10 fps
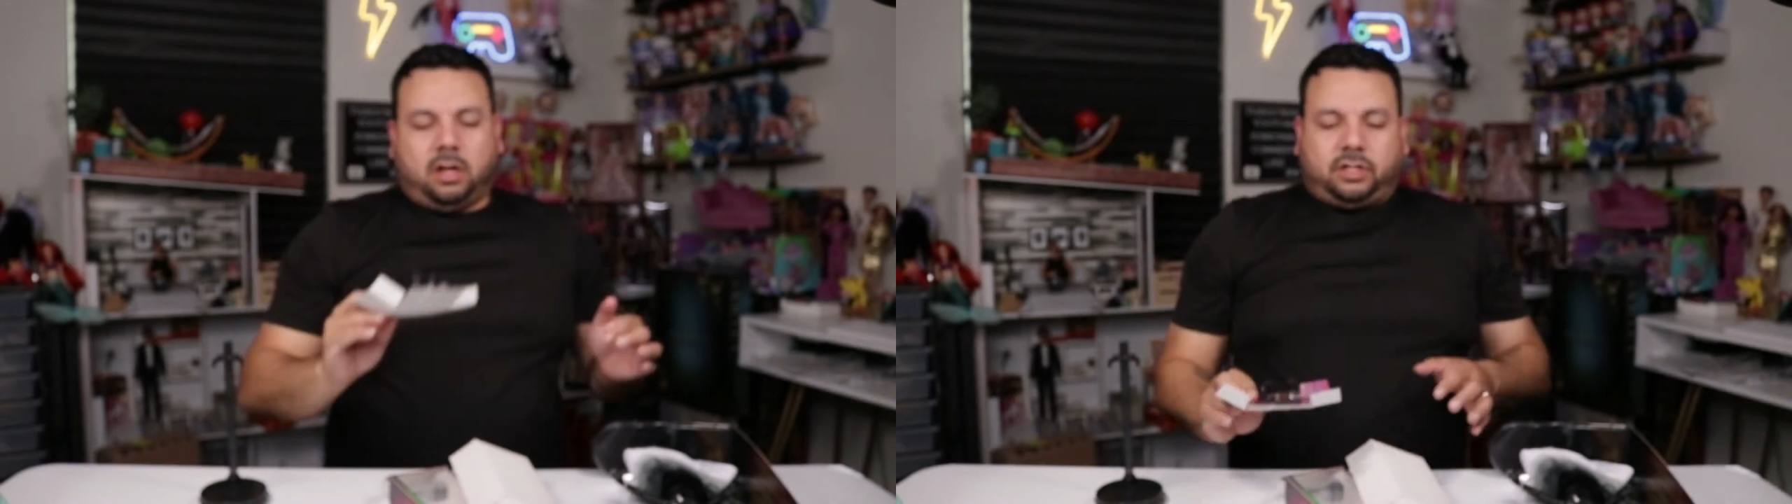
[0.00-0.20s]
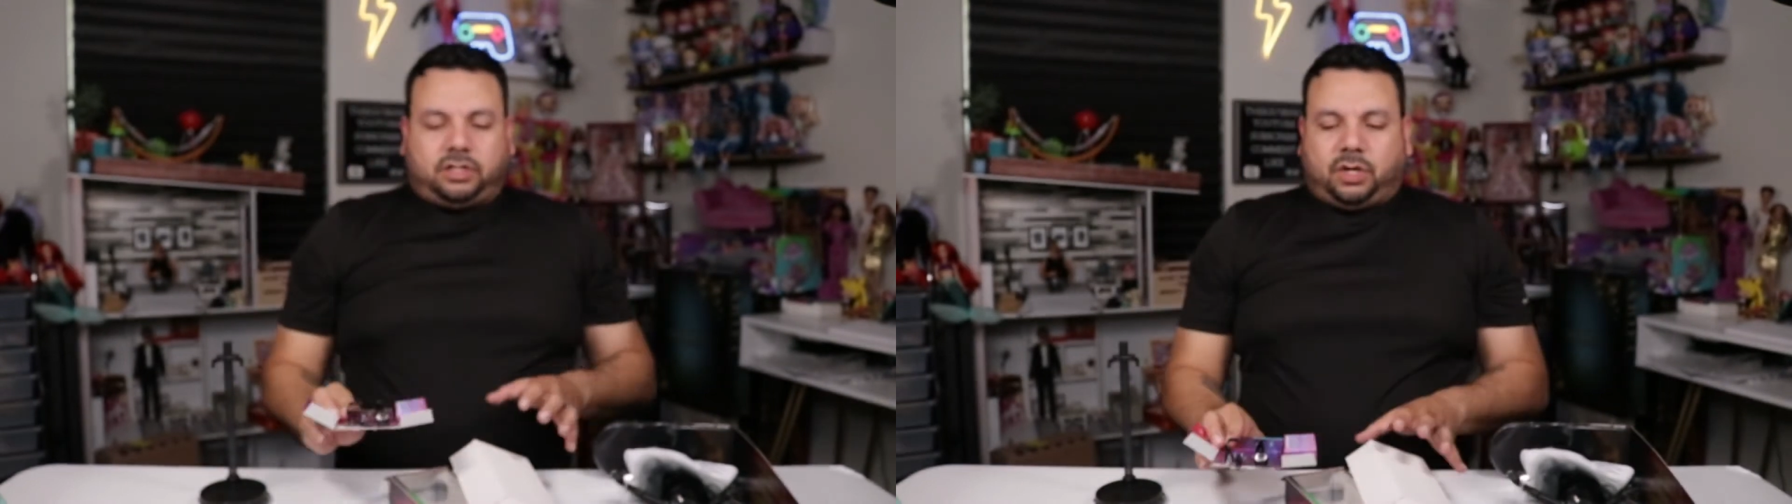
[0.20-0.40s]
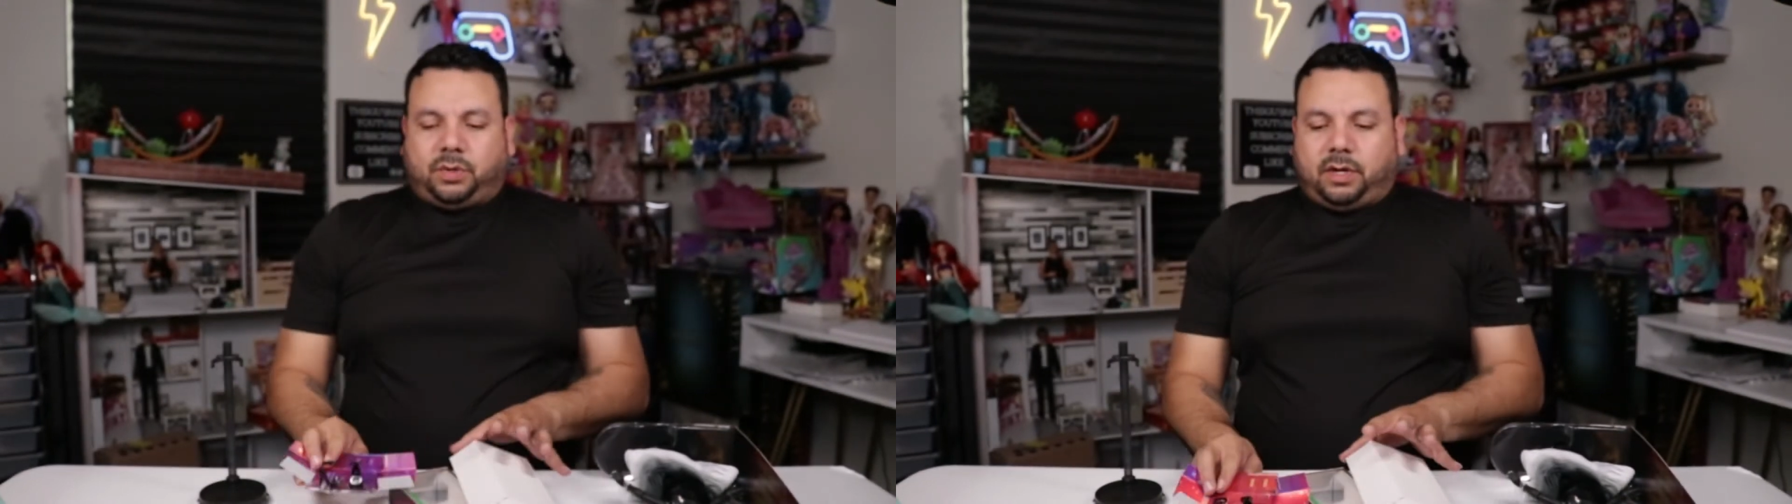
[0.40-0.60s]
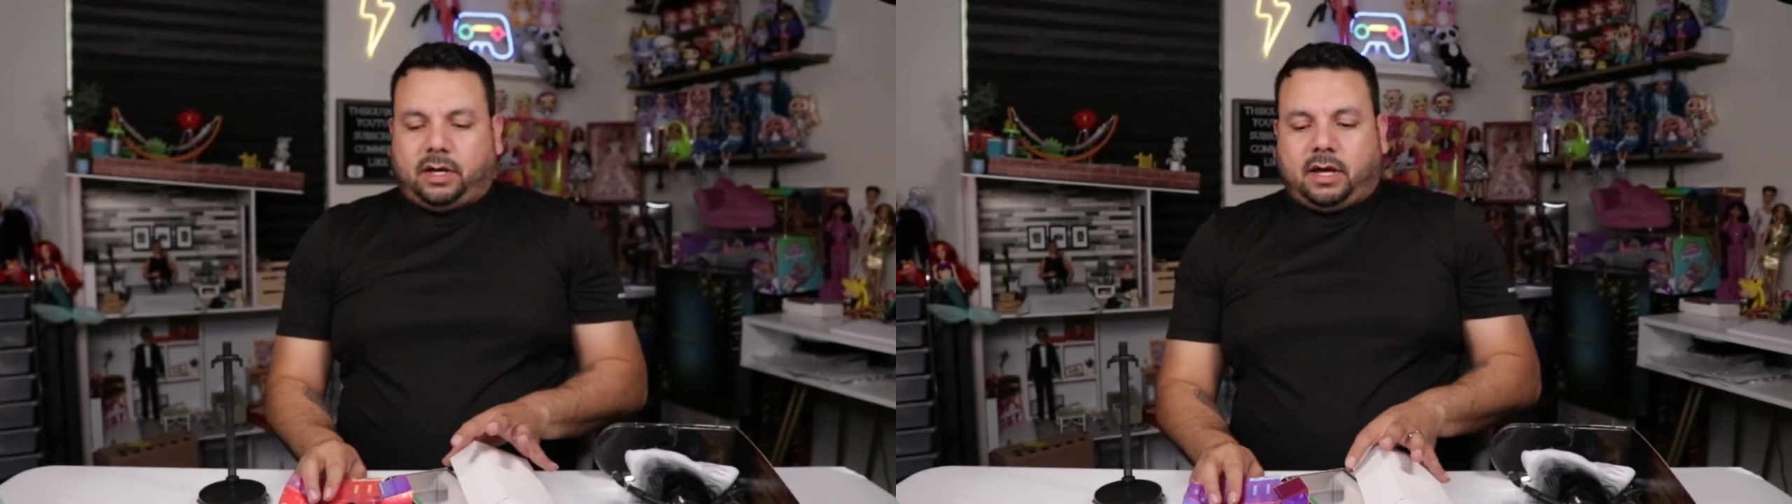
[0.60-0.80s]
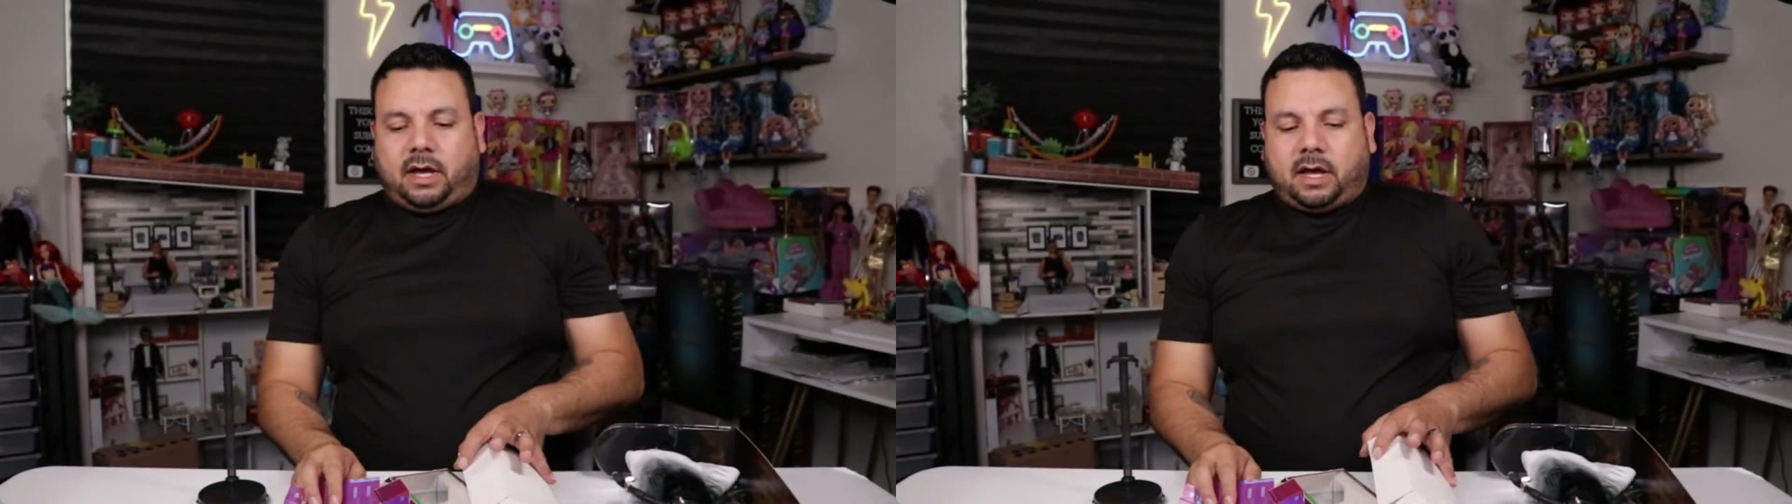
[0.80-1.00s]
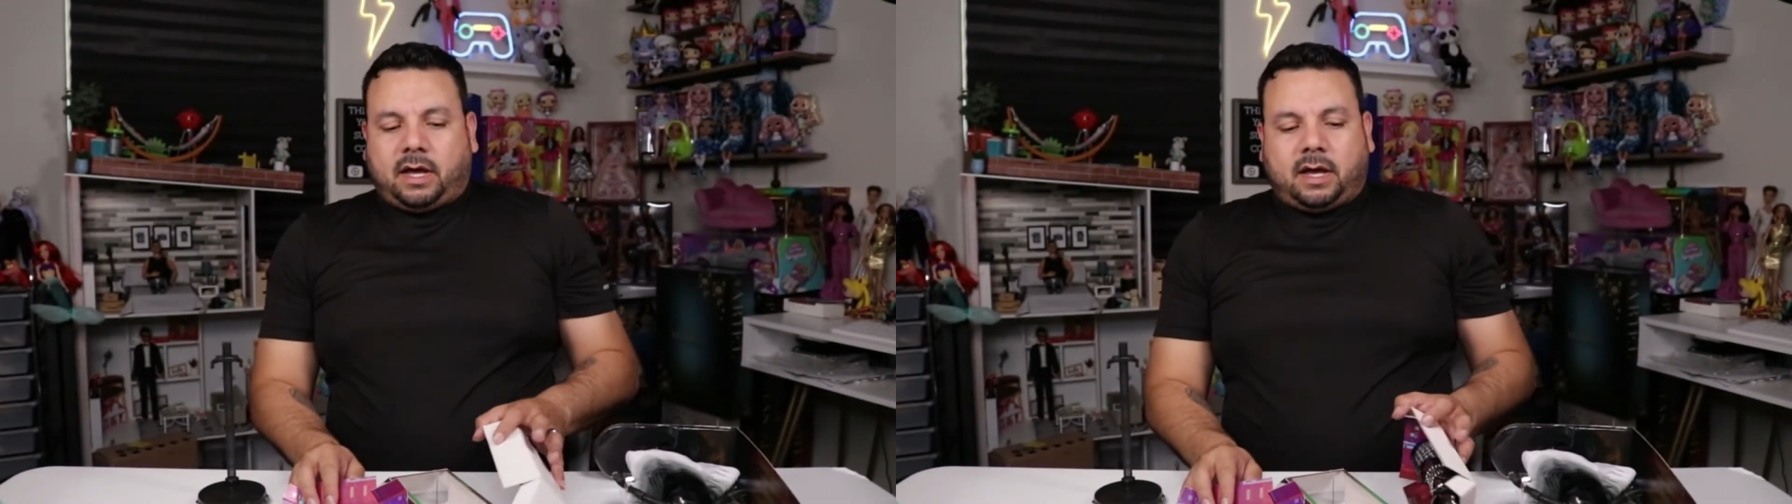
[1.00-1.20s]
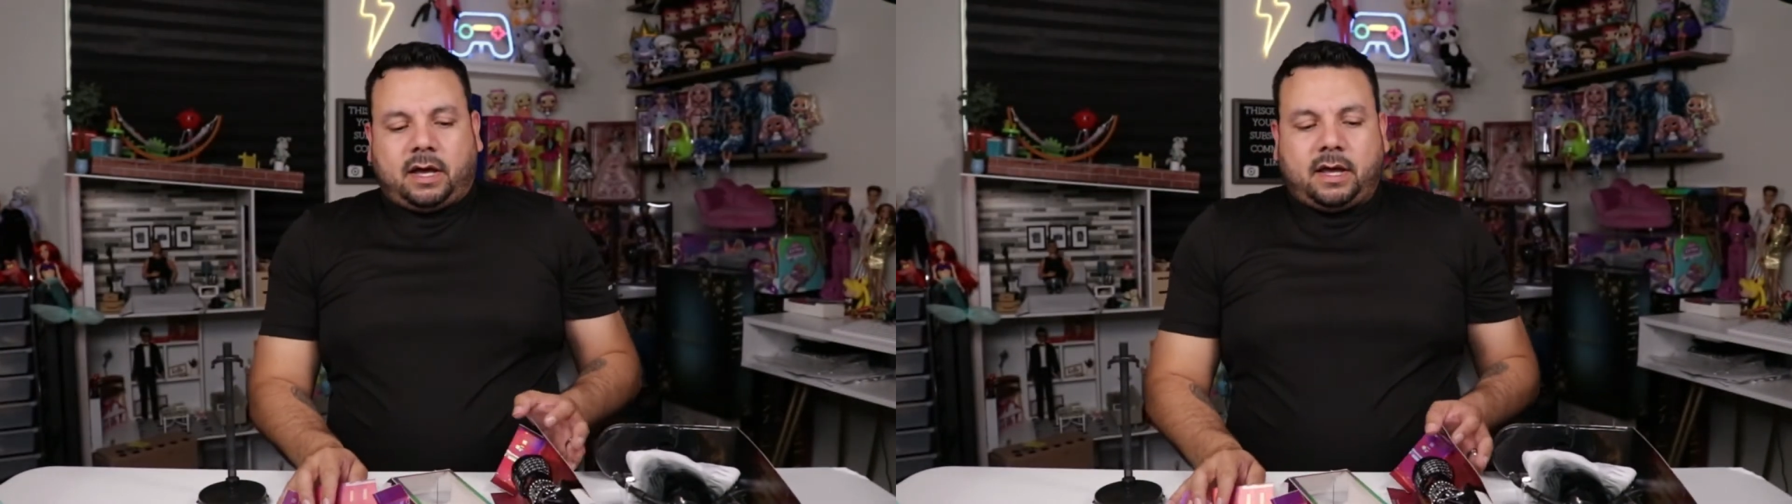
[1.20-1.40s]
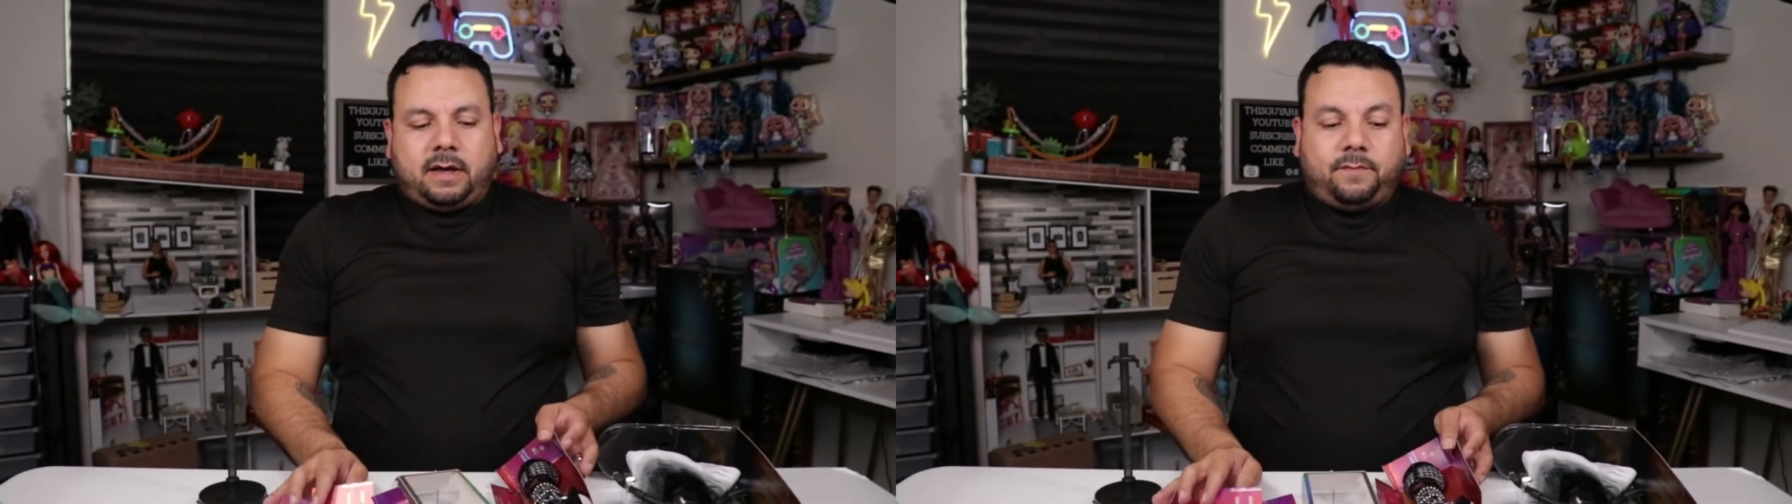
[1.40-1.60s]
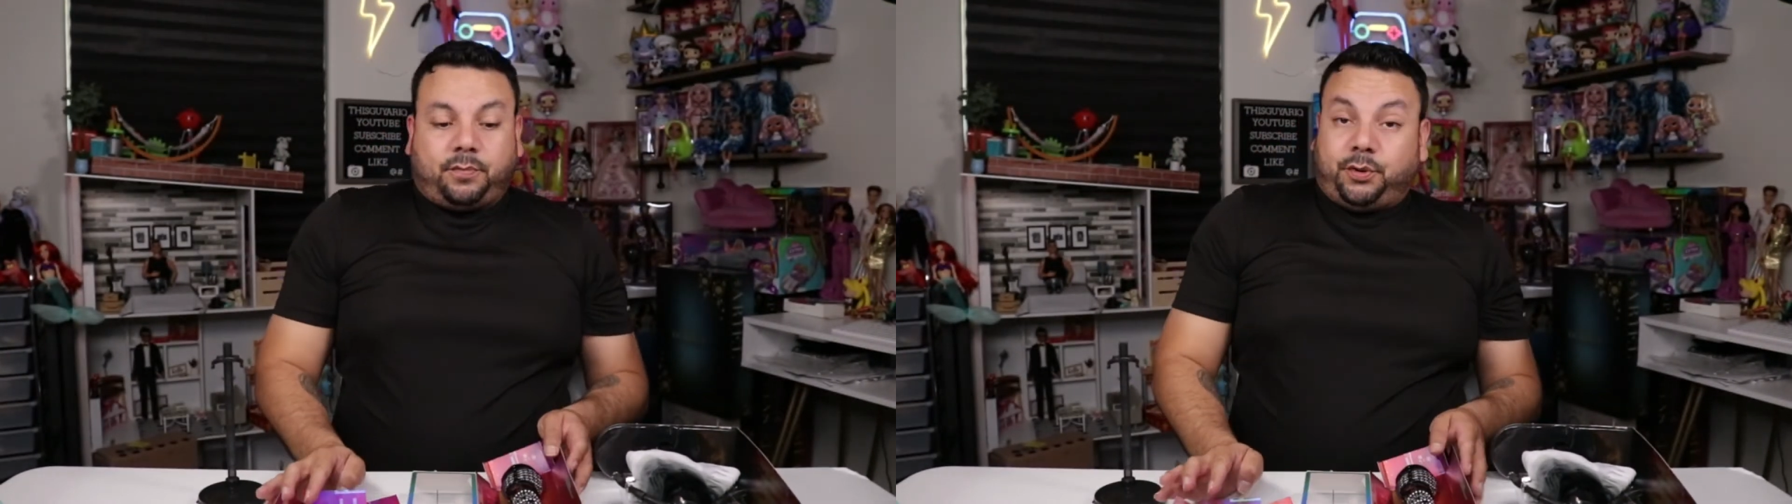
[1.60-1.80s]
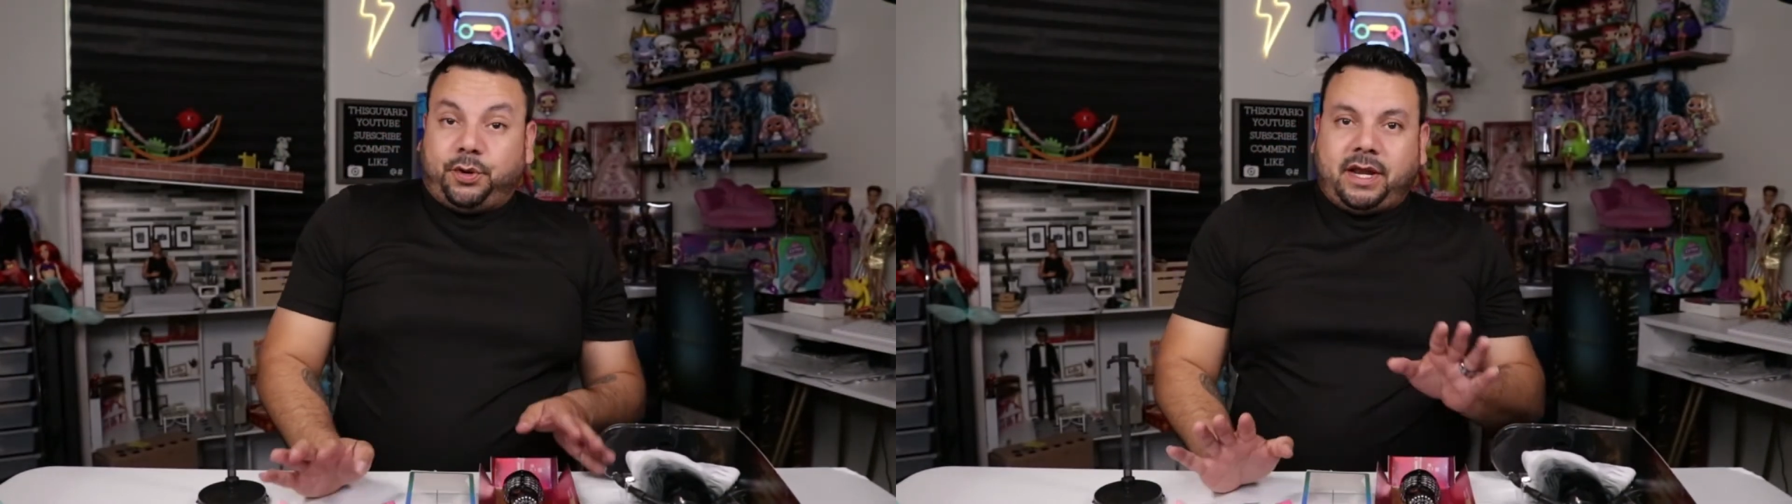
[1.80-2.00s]
So I'm
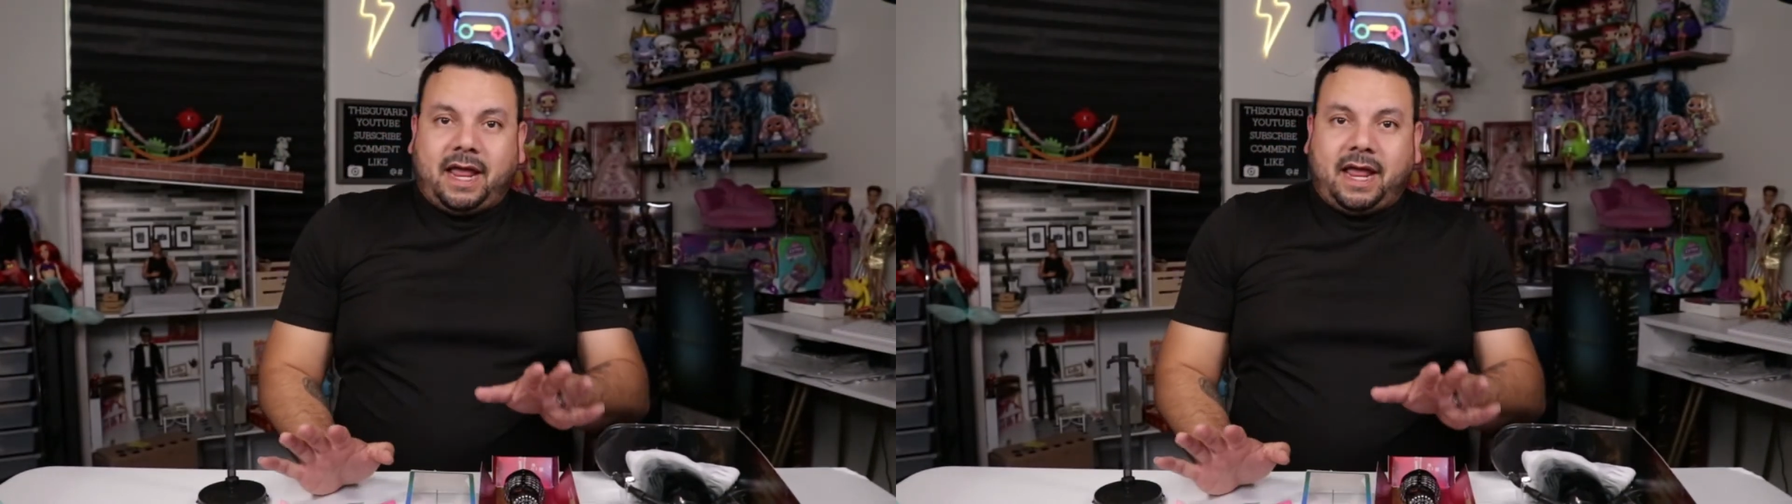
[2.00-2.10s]
pretty